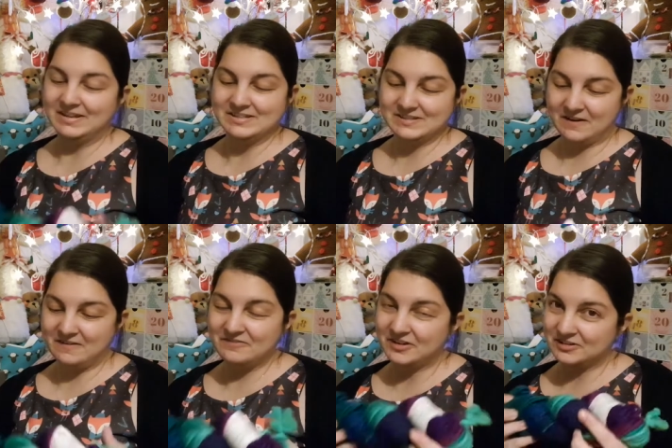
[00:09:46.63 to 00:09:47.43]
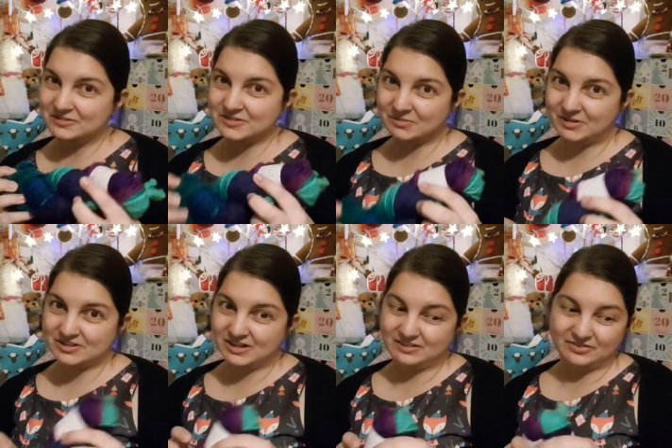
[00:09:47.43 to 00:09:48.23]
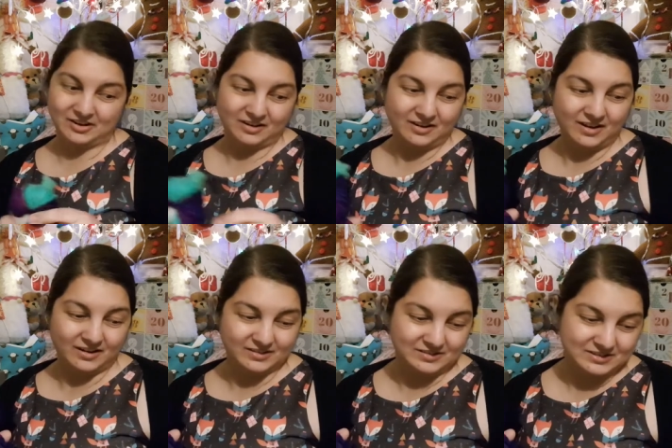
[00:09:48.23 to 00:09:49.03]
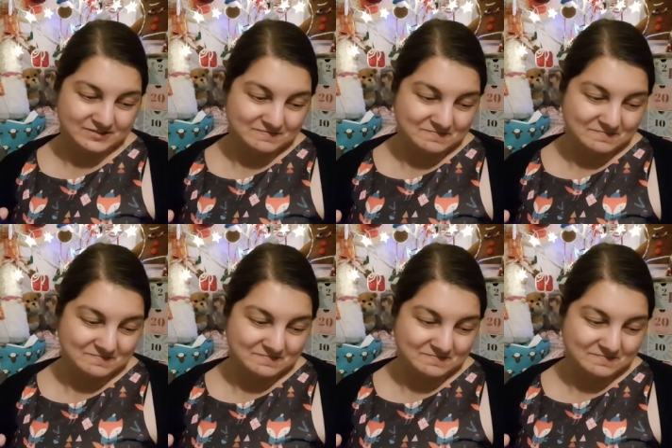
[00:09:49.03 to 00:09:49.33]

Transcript: so thank you so much, Ava, and